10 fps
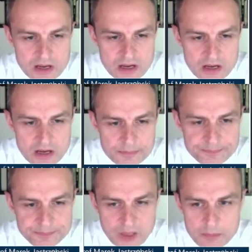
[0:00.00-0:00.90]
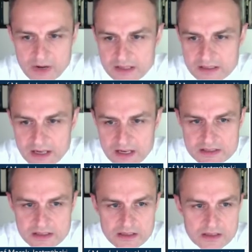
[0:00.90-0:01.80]
um, my task
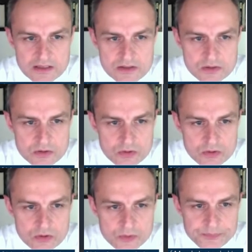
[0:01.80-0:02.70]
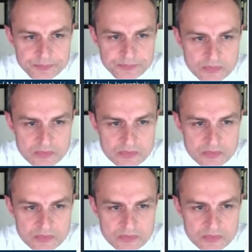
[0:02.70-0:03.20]
is to um,